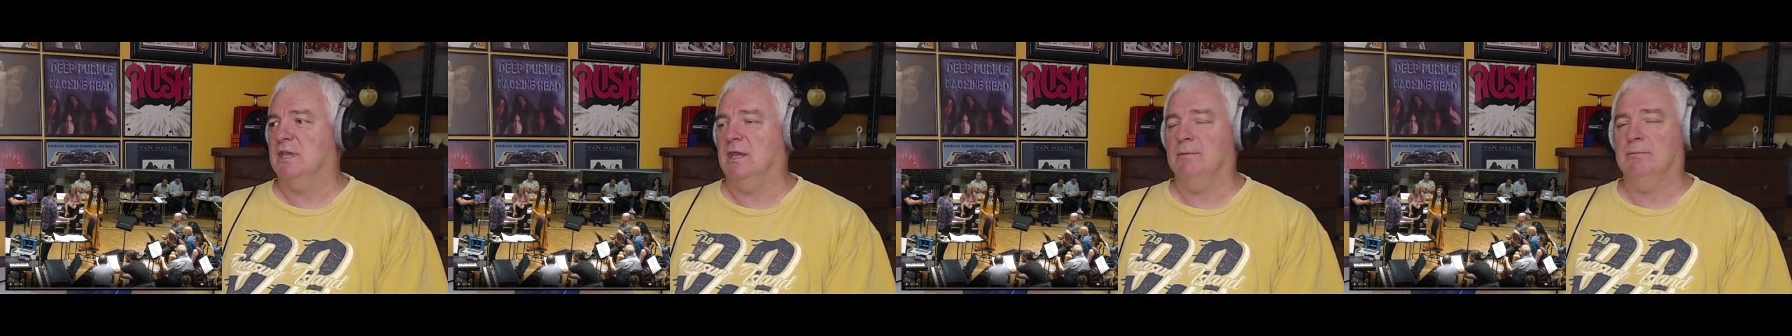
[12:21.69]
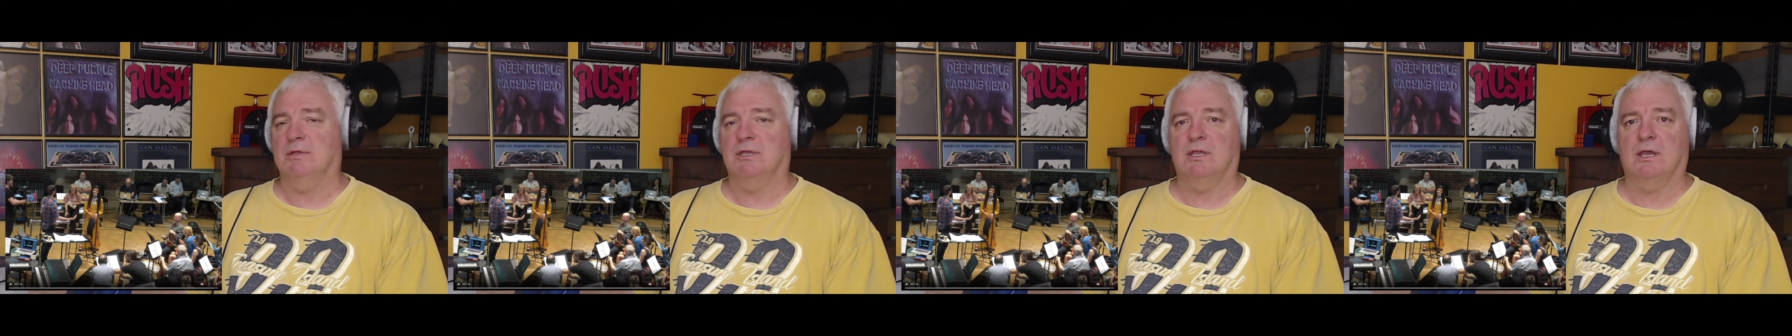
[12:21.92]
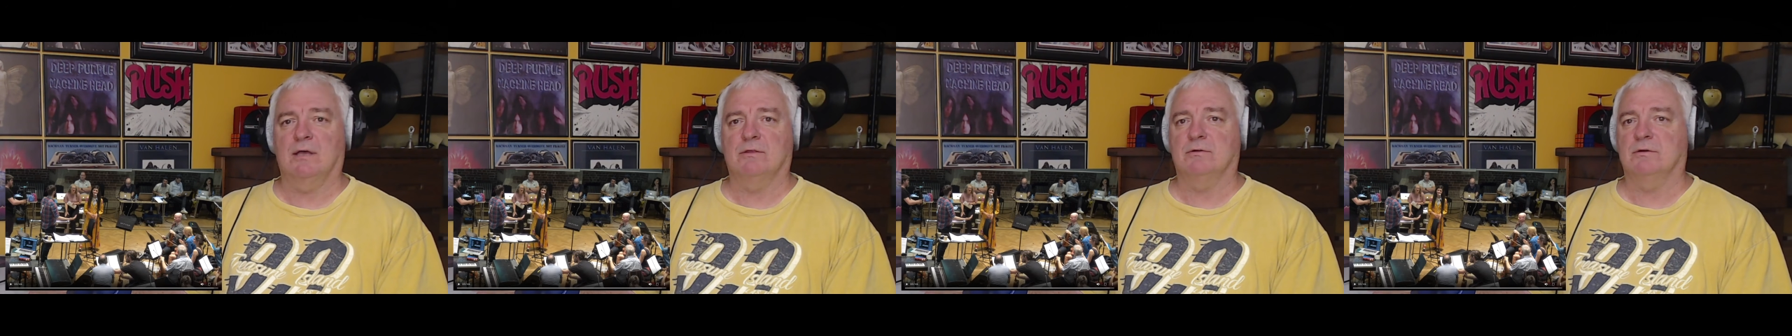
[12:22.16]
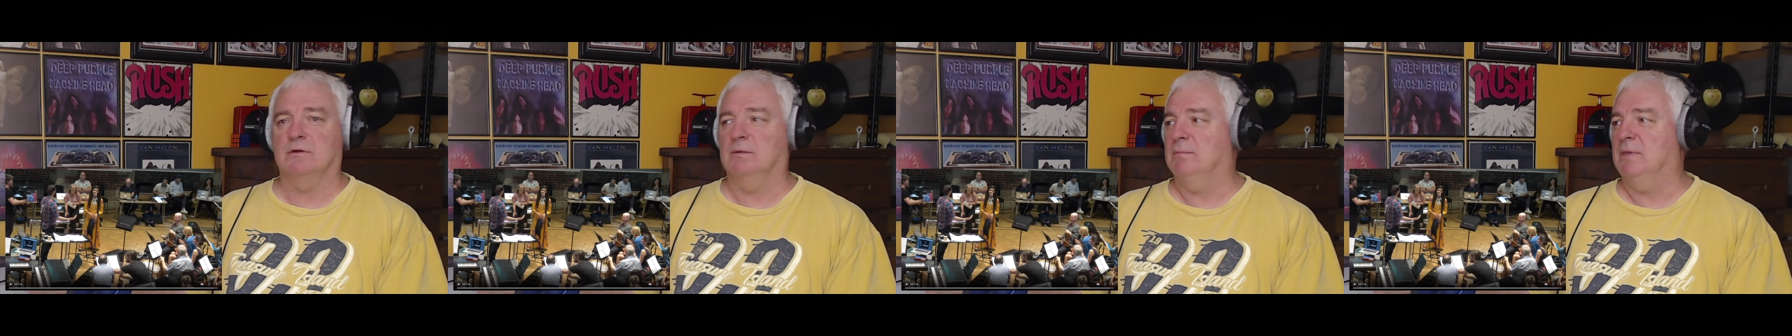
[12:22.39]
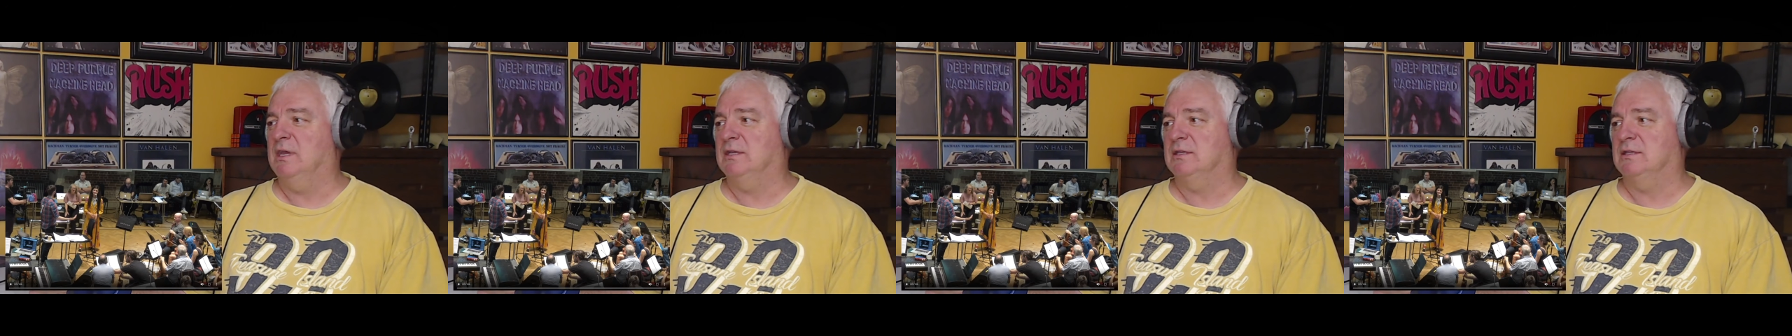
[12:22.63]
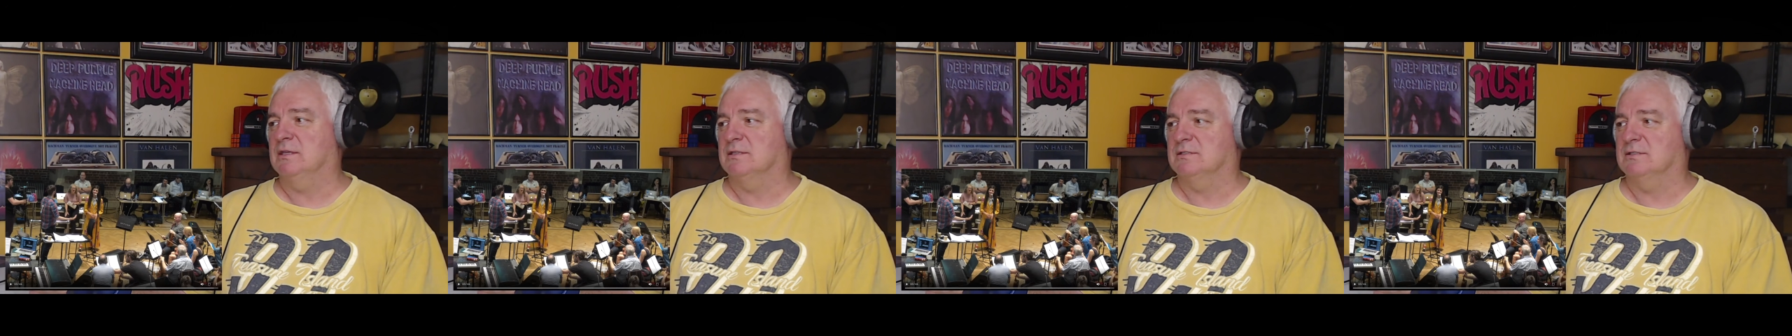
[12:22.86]
came together to
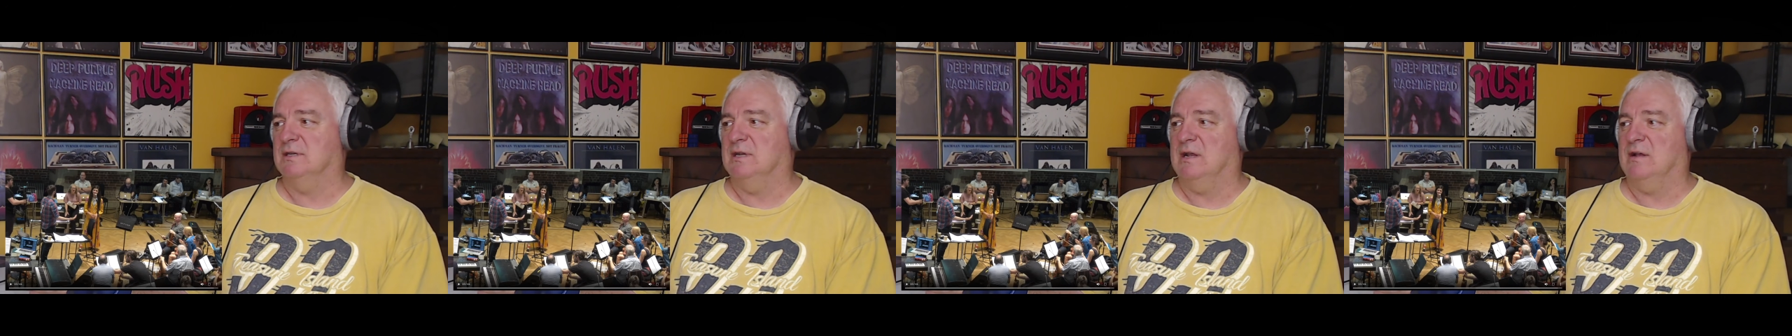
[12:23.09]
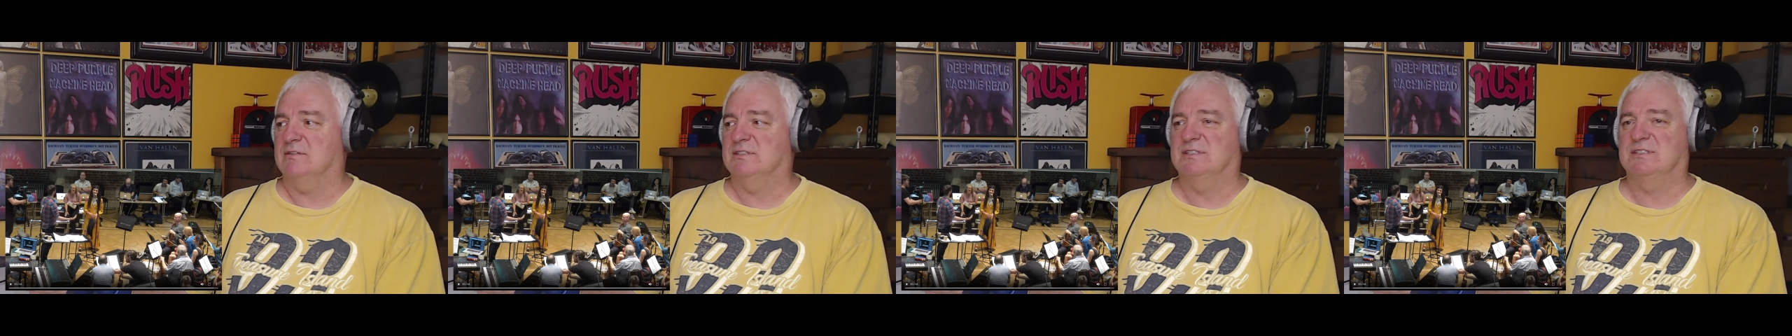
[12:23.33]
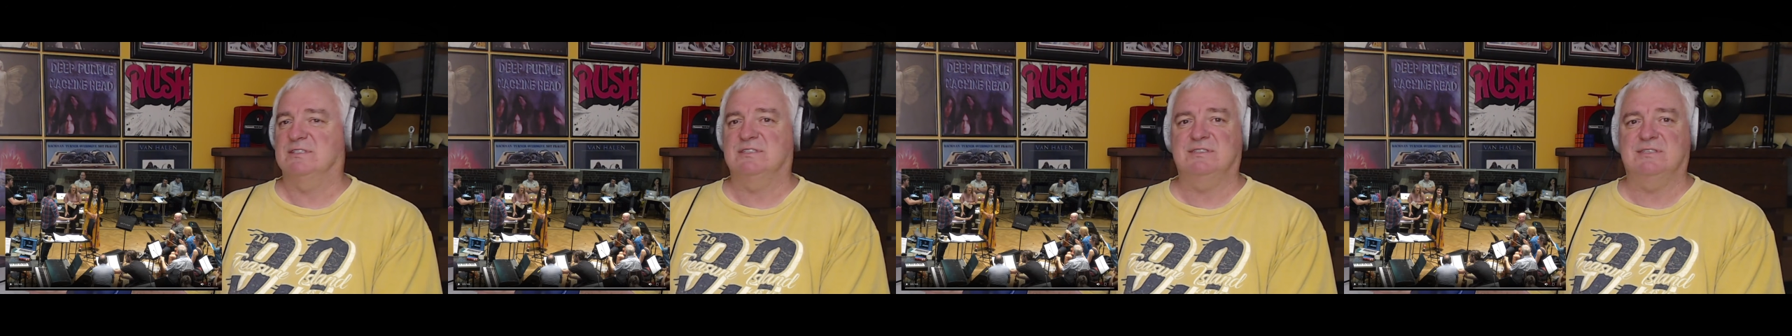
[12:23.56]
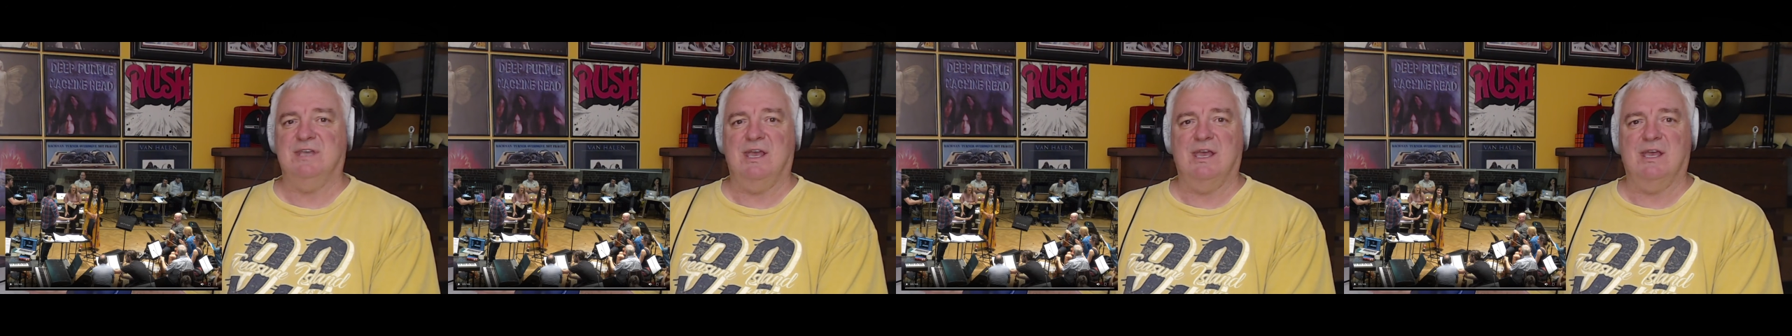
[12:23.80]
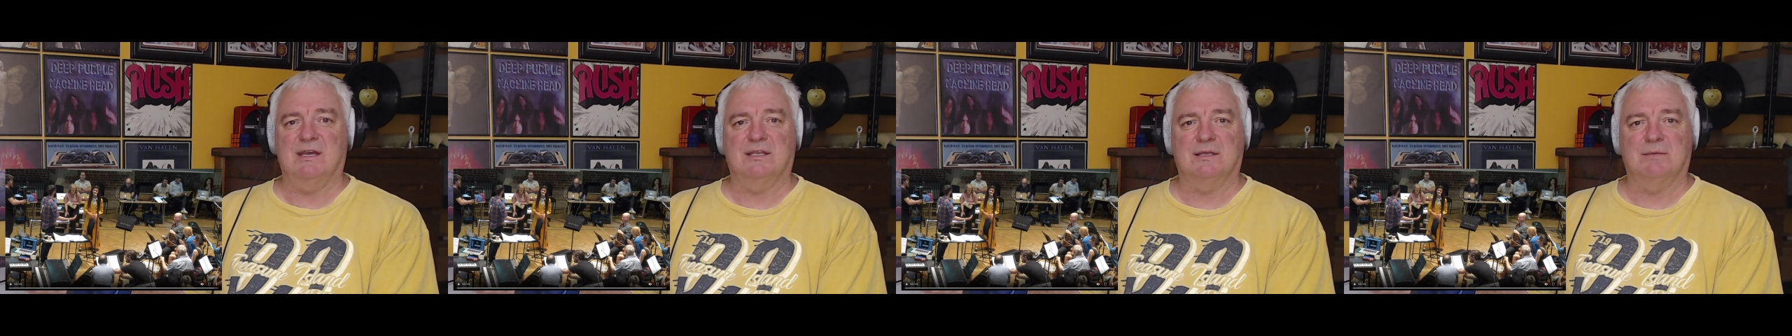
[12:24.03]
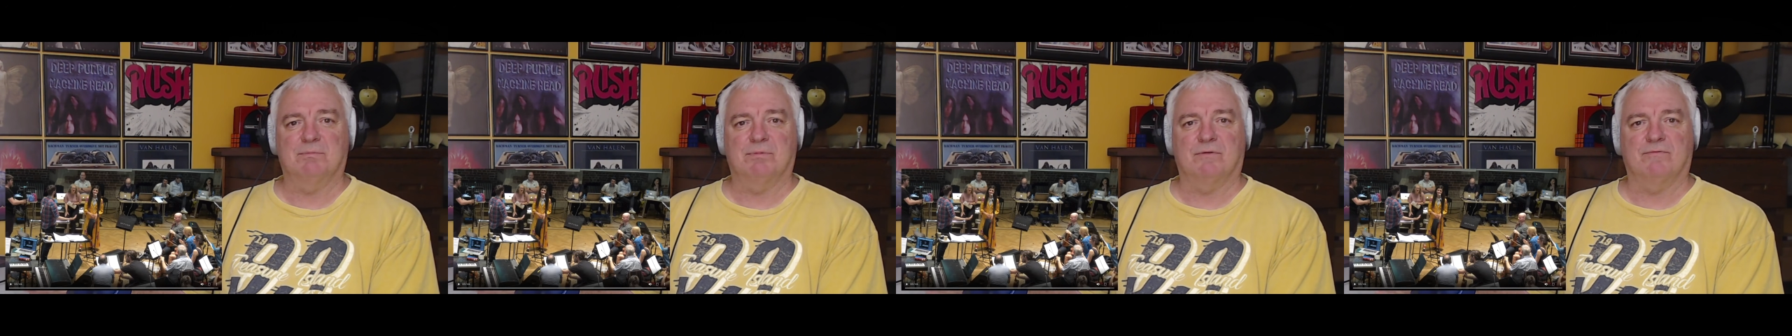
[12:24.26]
make this an
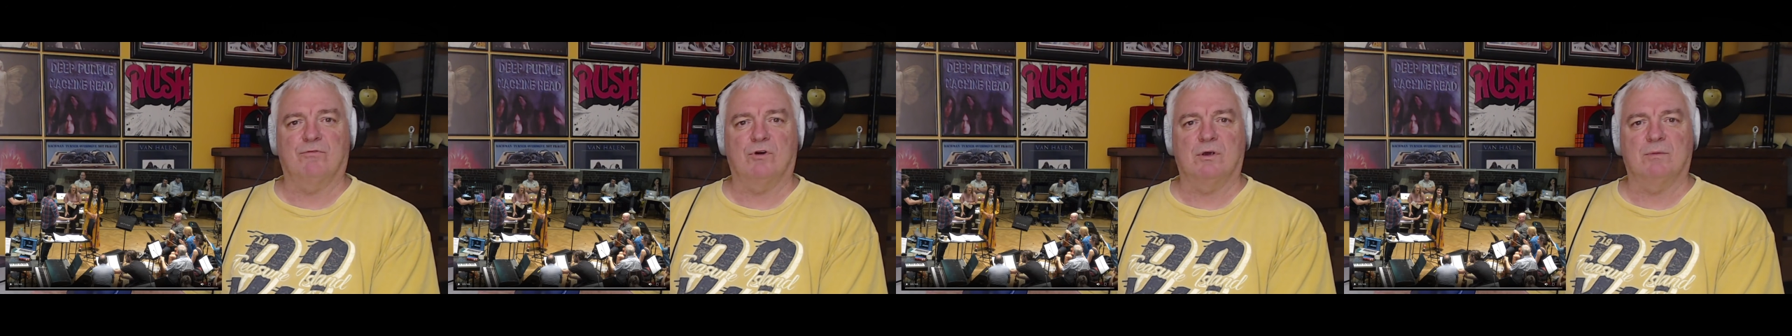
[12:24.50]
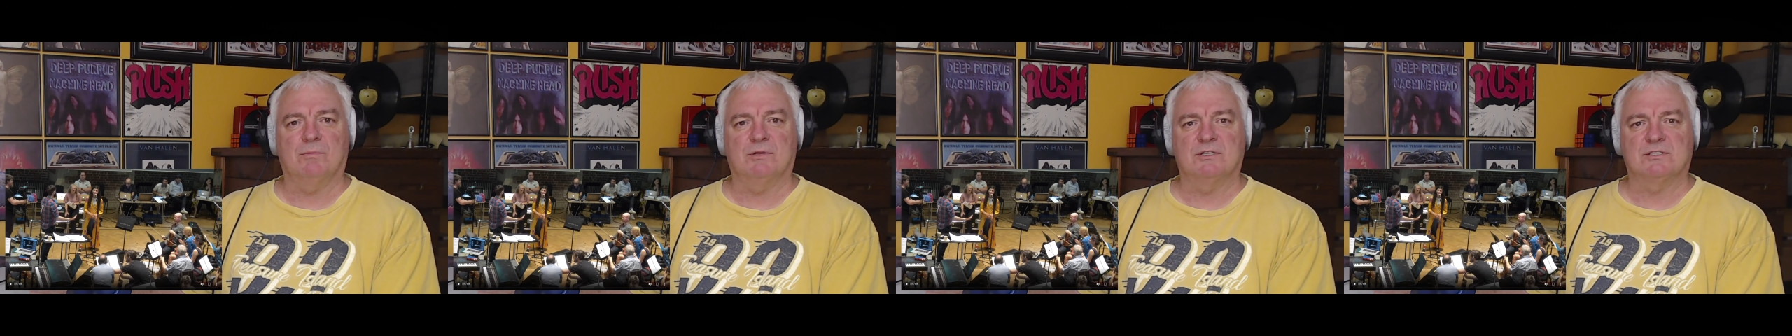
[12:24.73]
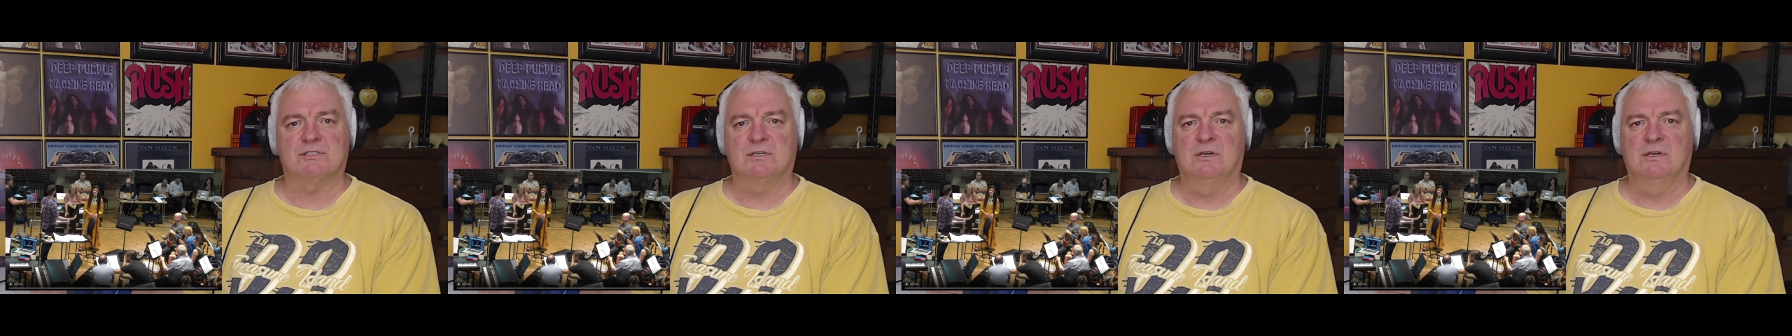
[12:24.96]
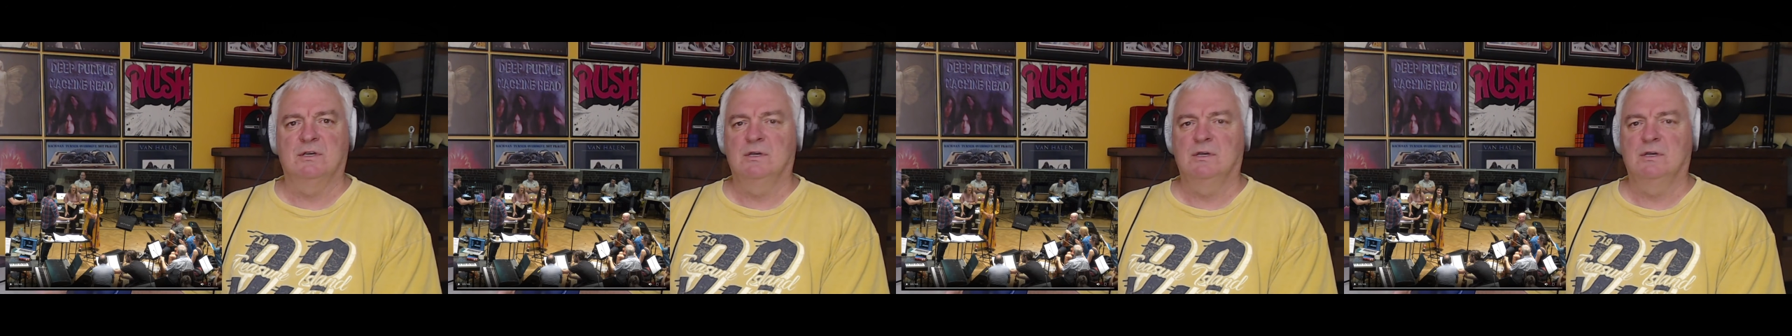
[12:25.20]
outstanding performance.